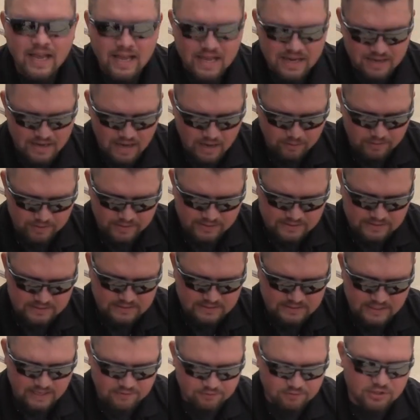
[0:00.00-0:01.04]
And now we can
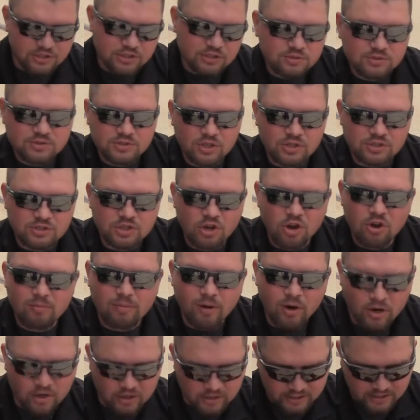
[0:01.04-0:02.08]
safely use our tow
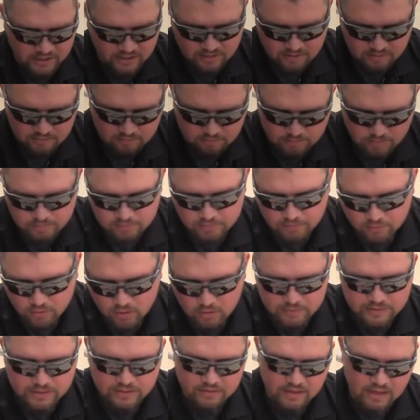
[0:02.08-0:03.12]
bar again. But
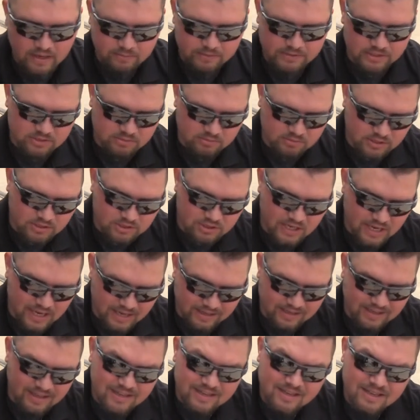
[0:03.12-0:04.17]
before we do that, we just wanna
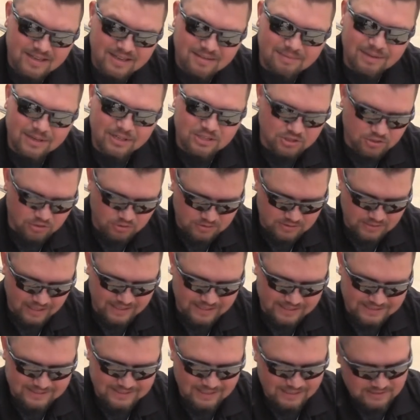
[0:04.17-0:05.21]
check, make sure there's
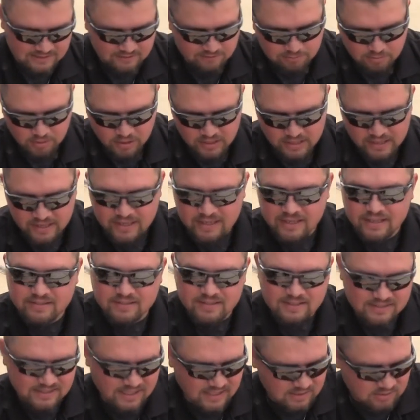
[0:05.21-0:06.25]
not excessive play.
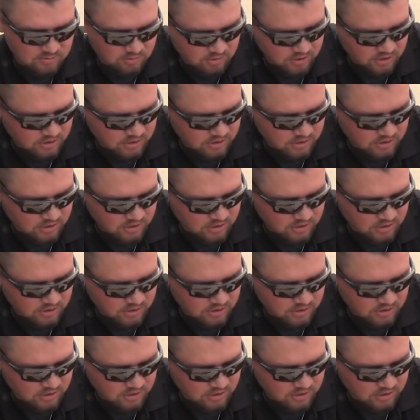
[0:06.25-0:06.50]
In this case, we're